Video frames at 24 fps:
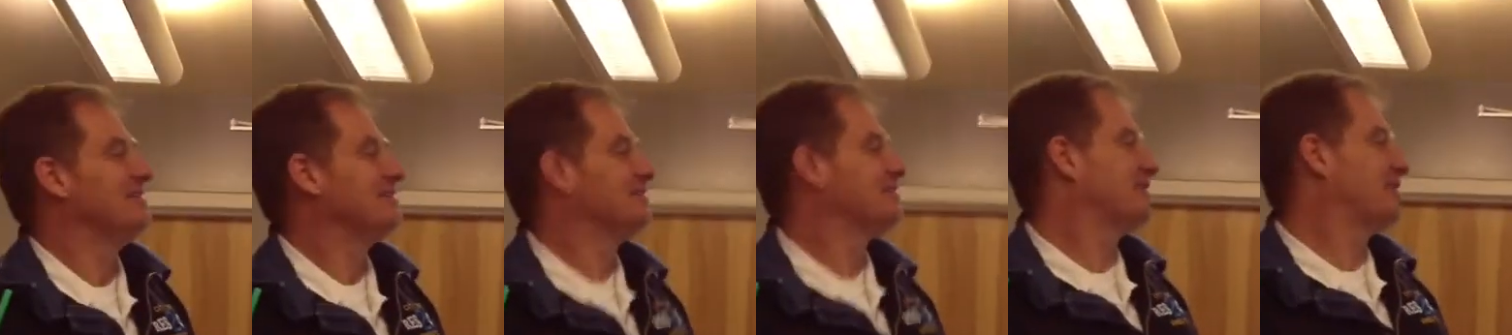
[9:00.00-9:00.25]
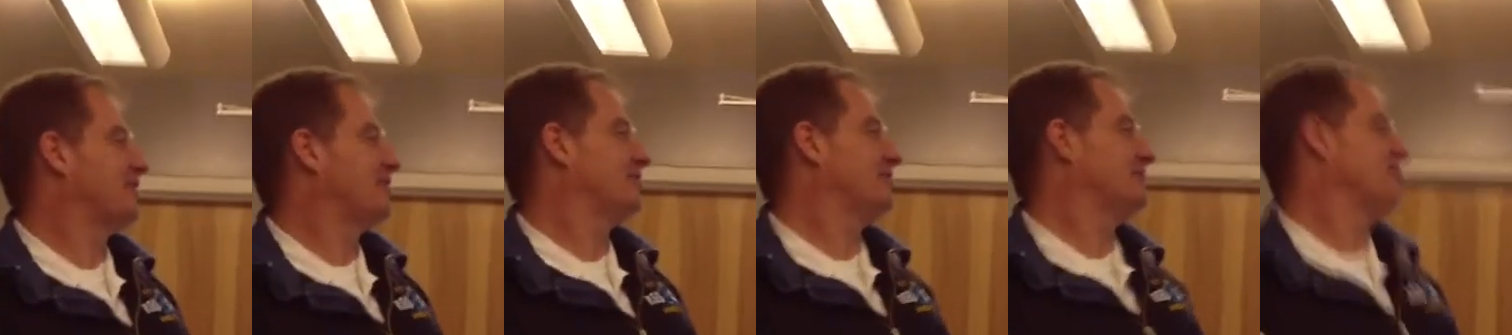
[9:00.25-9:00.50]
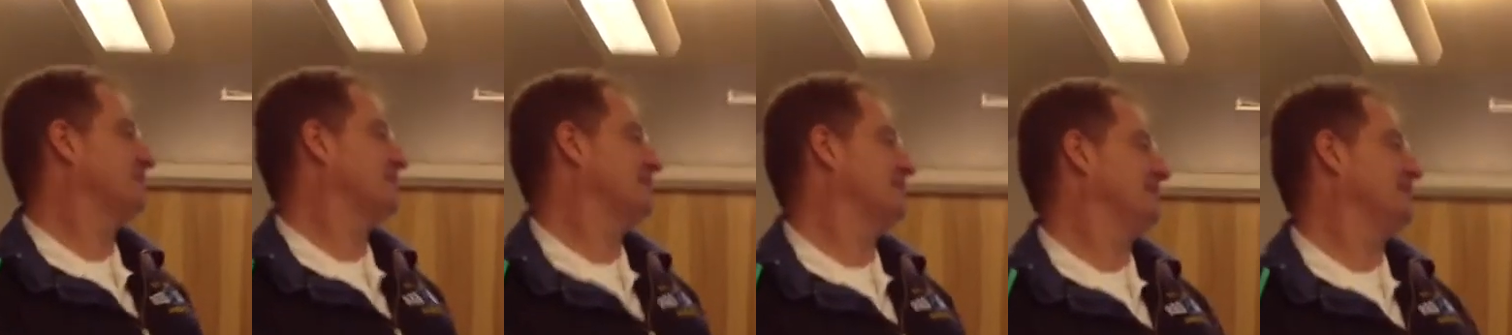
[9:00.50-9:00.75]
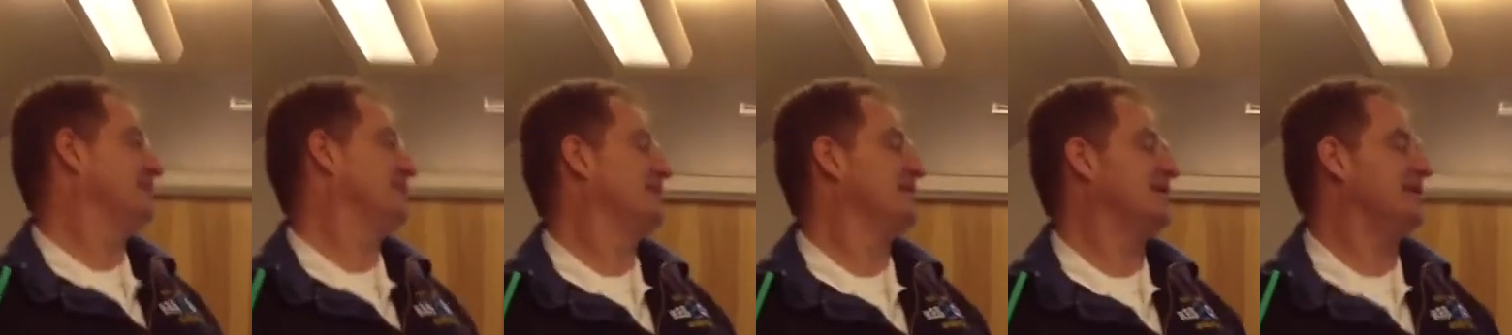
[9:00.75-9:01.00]
So
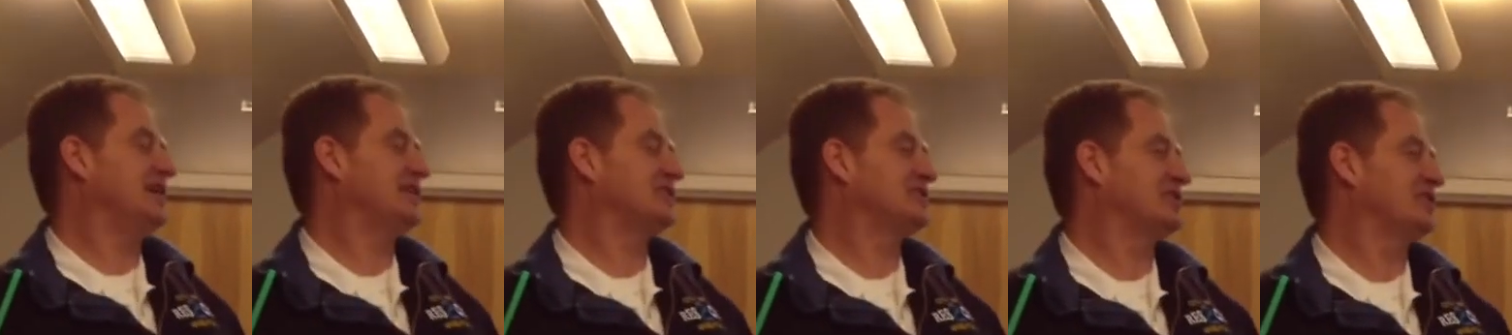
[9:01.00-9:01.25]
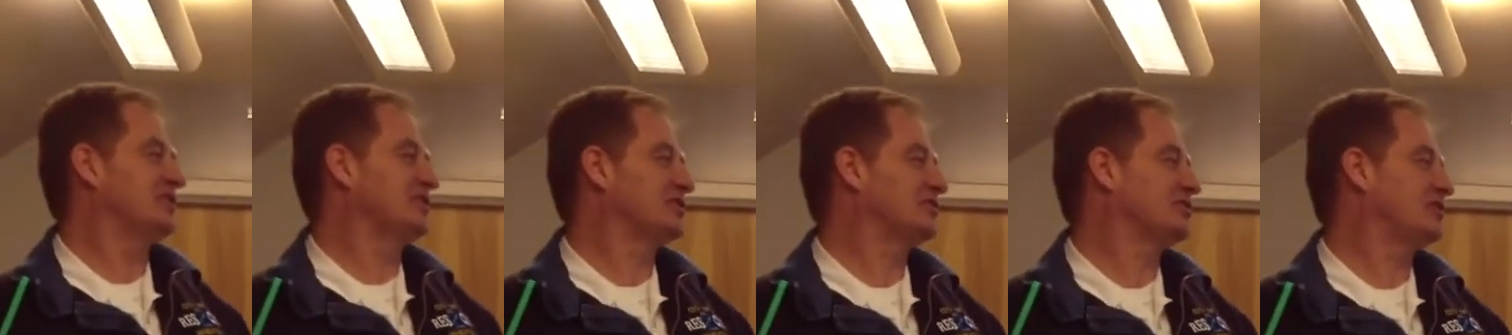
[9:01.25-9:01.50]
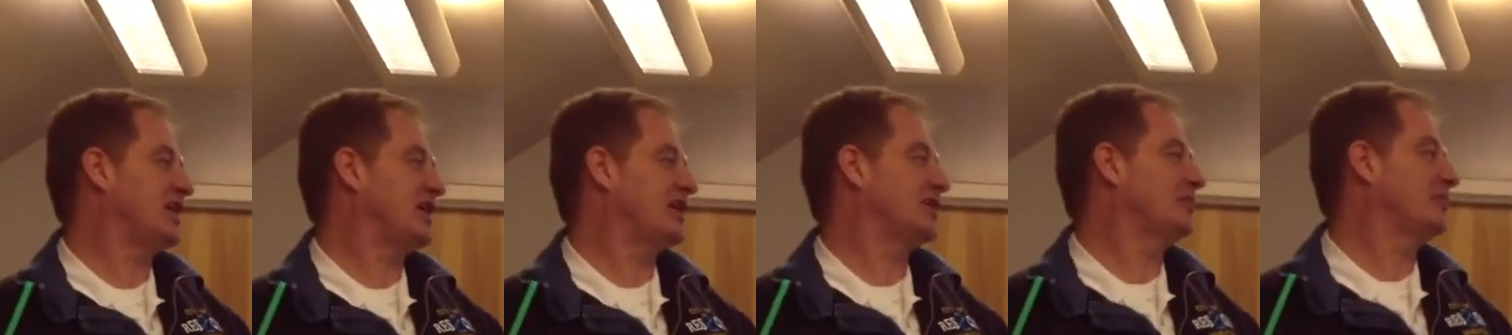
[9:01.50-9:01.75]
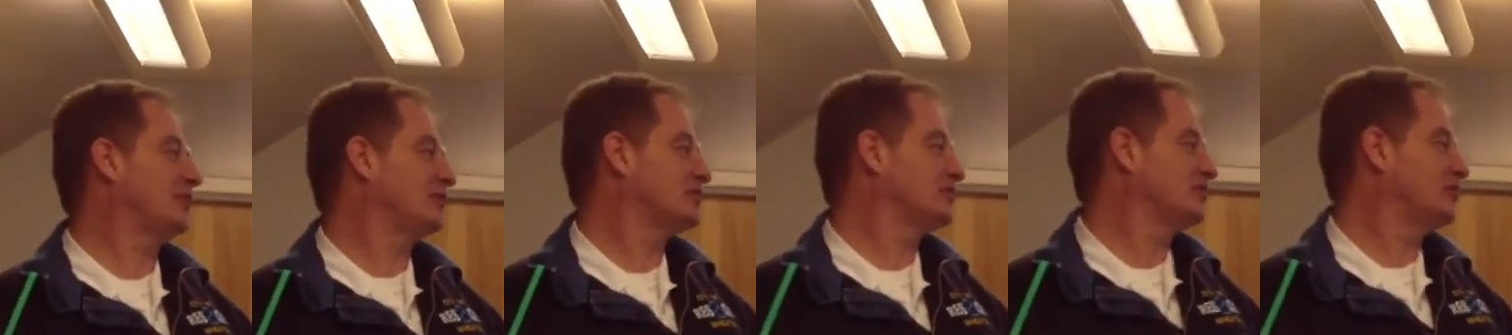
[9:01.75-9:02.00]
it's an
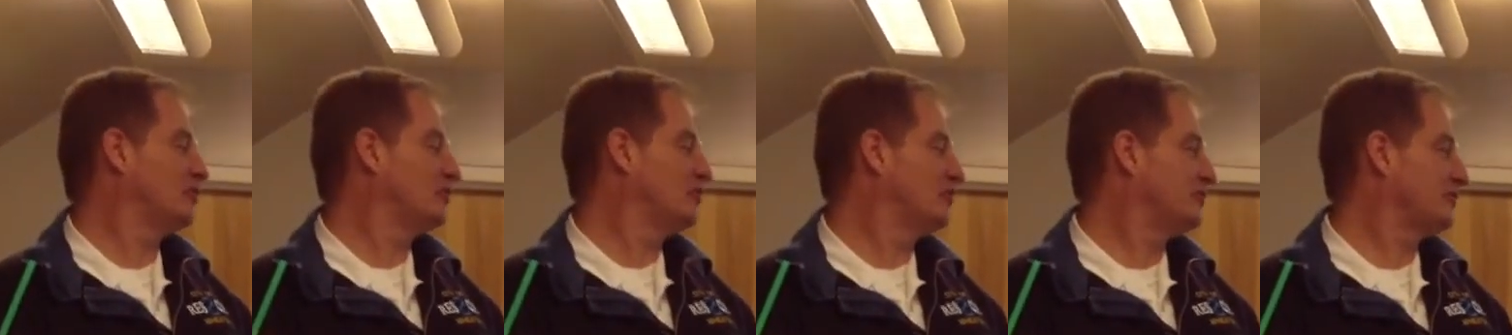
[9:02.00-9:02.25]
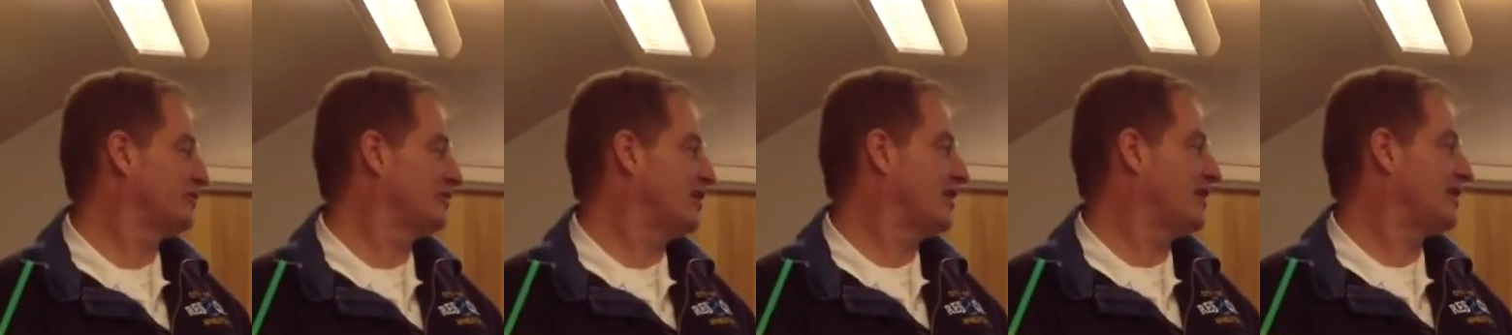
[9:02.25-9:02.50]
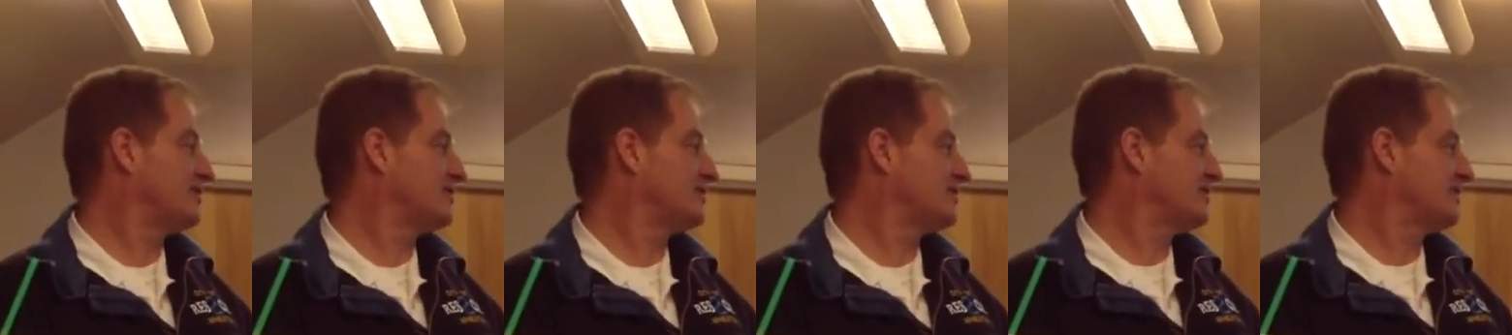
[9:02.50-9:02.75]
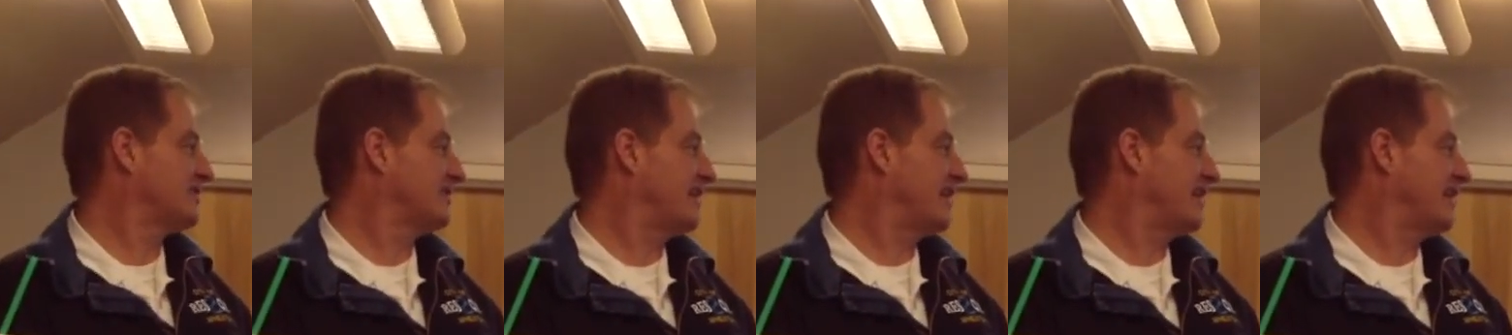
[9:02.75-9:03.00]
incredible tool for
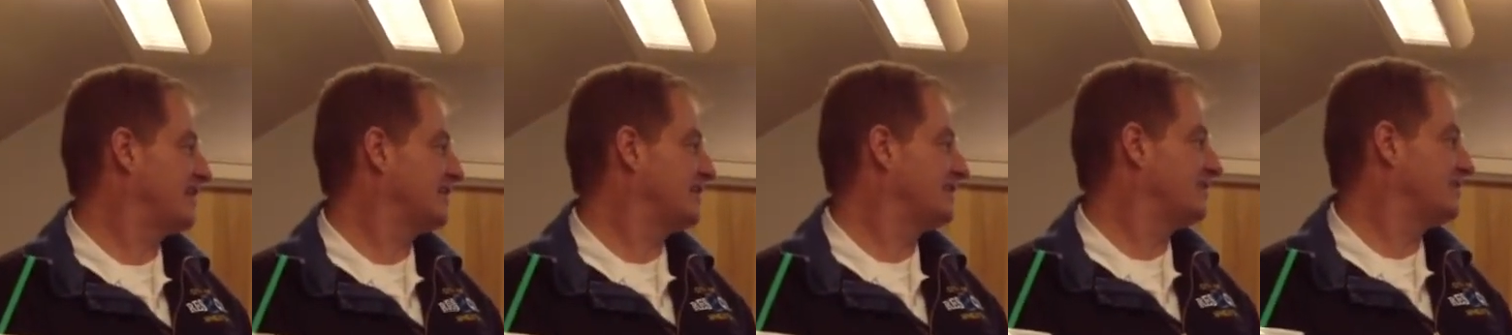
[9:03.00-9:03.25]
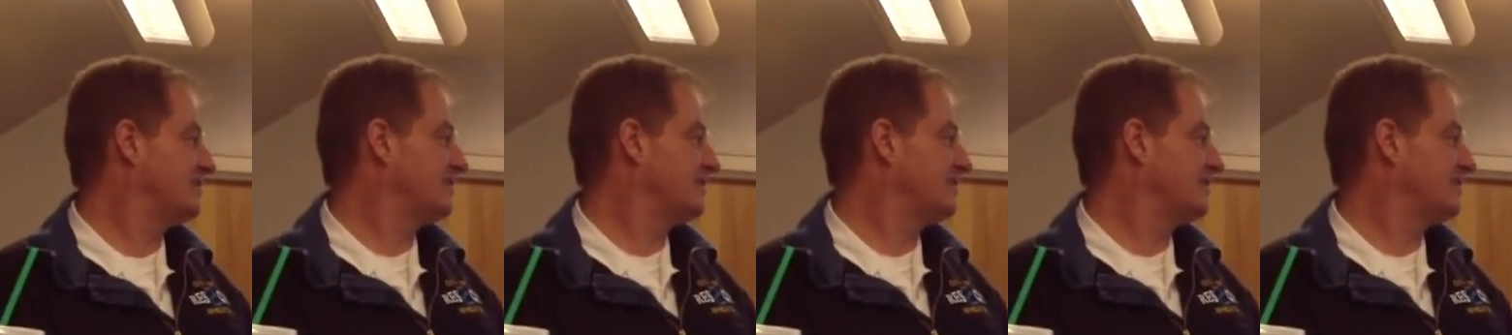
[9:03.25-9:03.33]
us, and